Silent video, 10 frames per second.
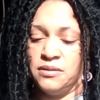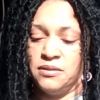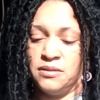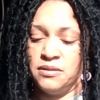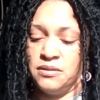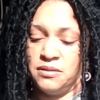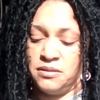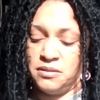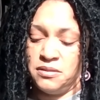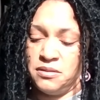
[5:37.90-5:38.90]

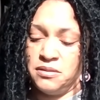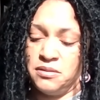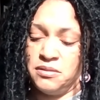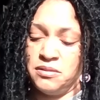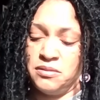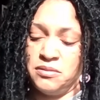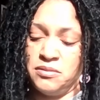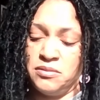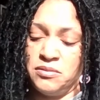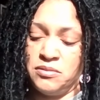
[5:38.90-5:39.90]

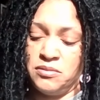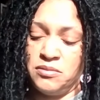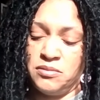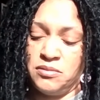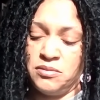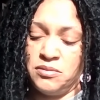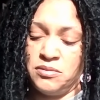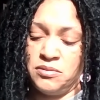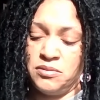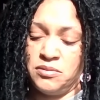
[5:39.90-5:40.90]

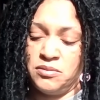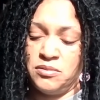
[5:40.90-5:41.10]
[no speech]